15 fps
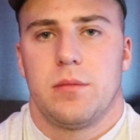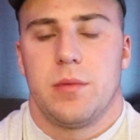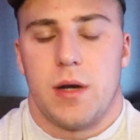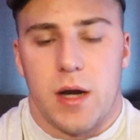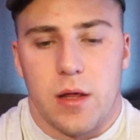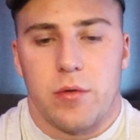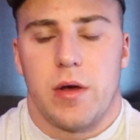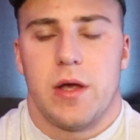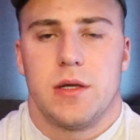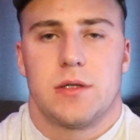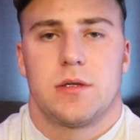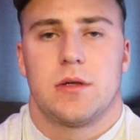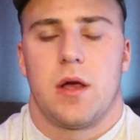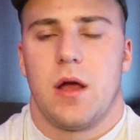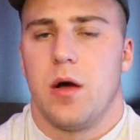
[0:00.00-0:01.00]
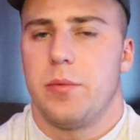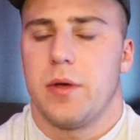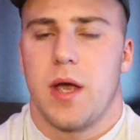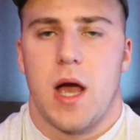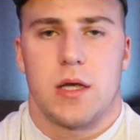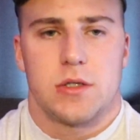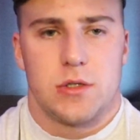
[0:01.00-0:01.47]
But anyways, I hope
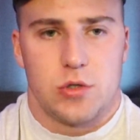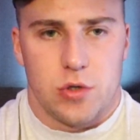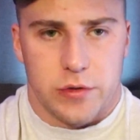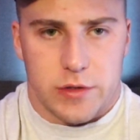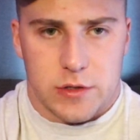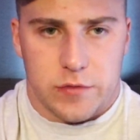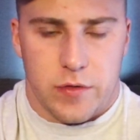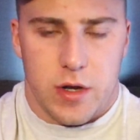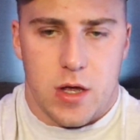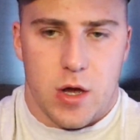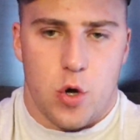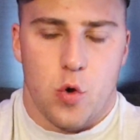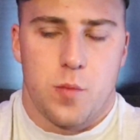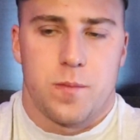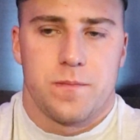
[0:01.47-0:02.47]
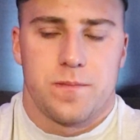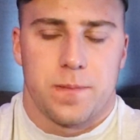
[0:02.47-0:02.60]
you guys enjoyed this video.